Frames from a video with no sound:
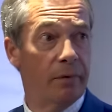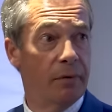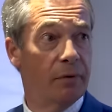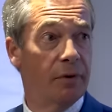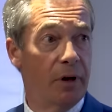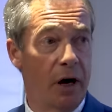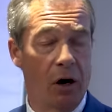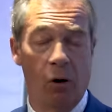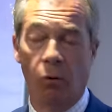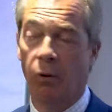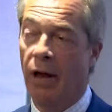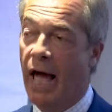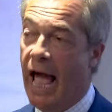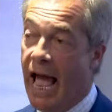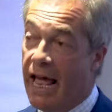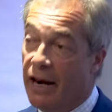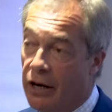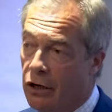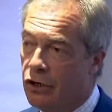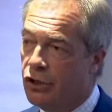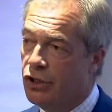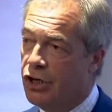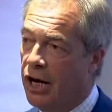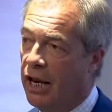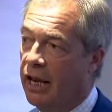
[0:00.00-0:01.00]
the whole
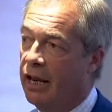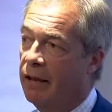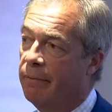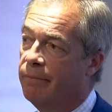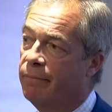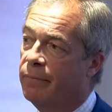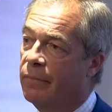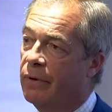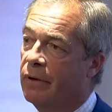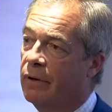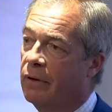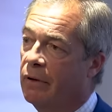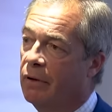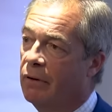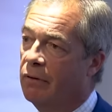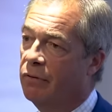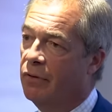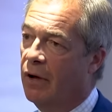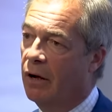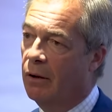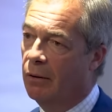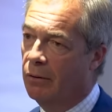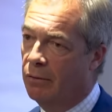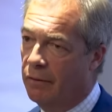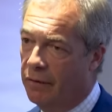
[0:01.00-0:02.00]
energy,
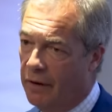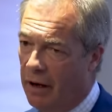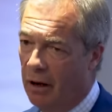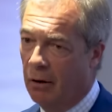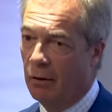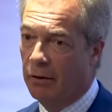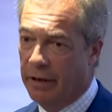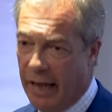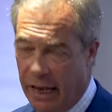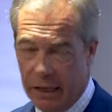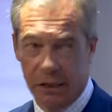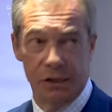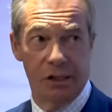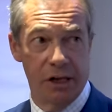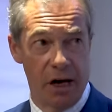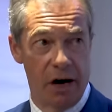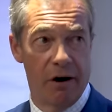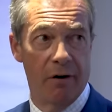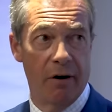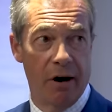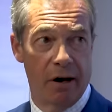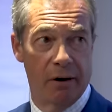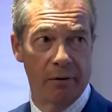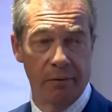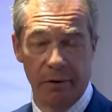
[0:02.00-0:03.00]
the whole, the whole net
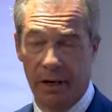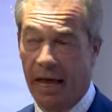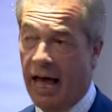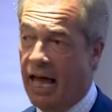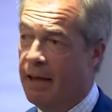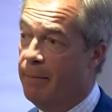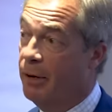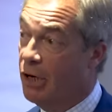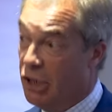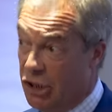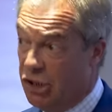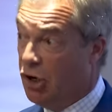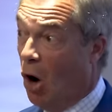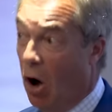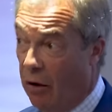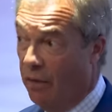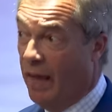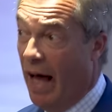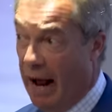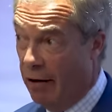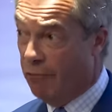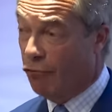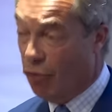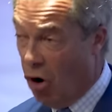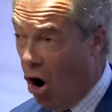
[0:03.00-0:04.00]
zero game, he just got
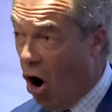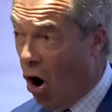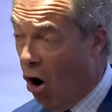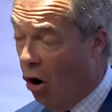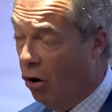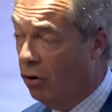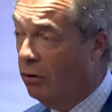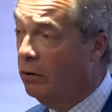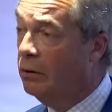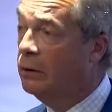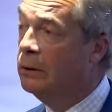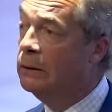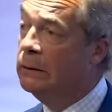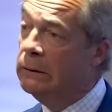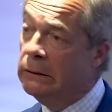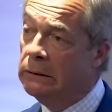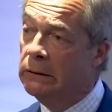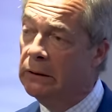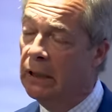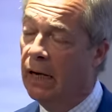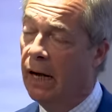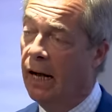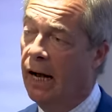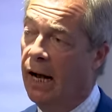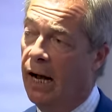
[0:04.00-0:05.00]
that wrong.
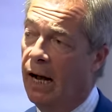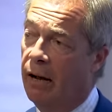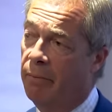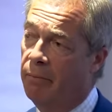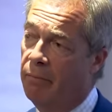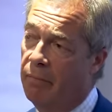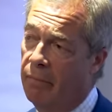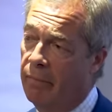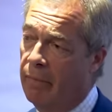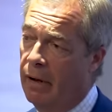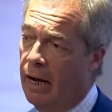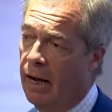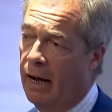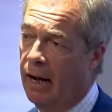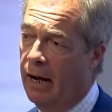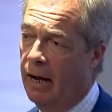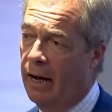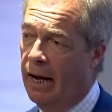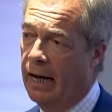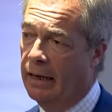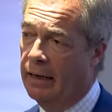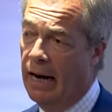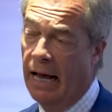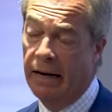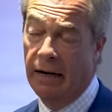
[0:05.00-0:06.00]
Um,
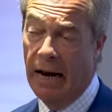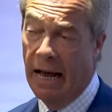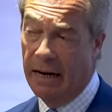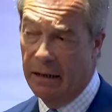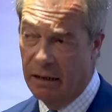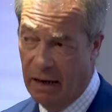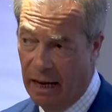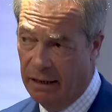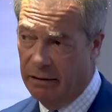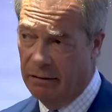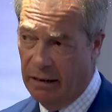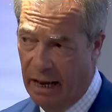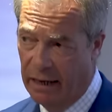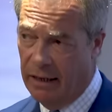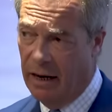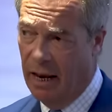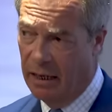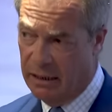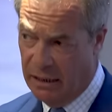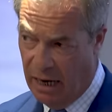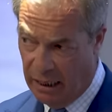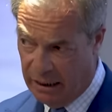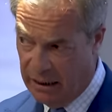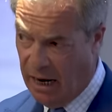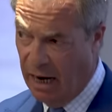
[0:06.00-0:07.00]
and, and, and, and, and
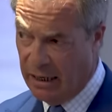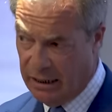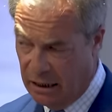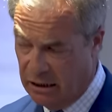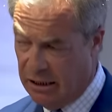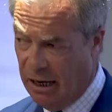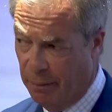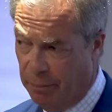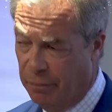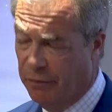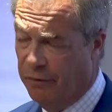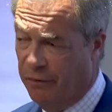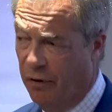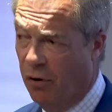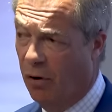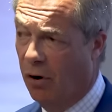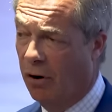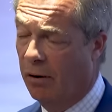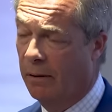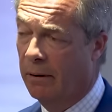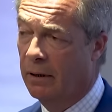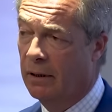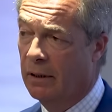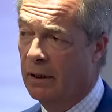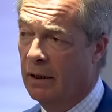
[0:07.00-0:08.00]
as, as, as, I said
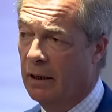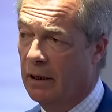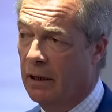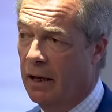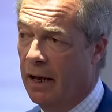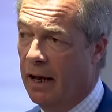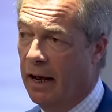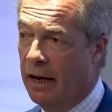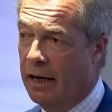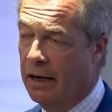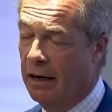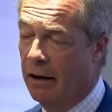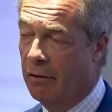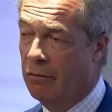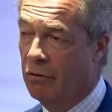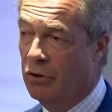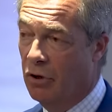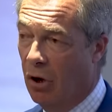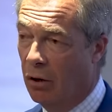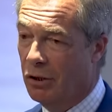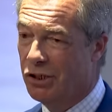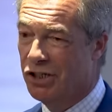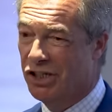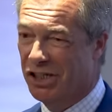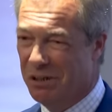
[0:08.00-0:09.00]
before, uh, you know,
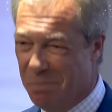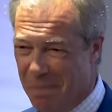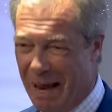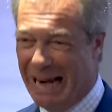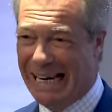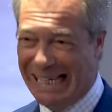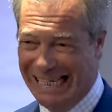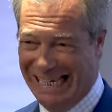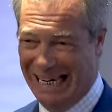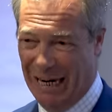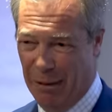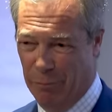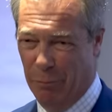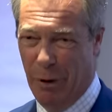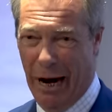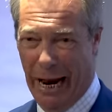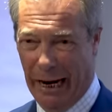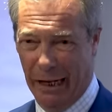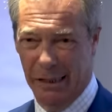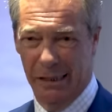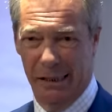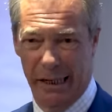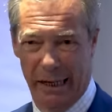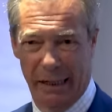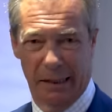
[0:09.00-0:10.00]
not cementing
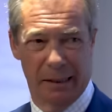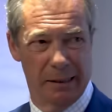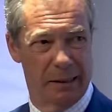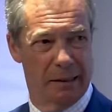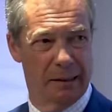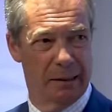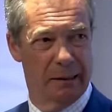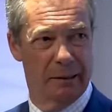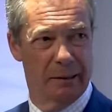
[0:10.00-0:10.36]
Brexit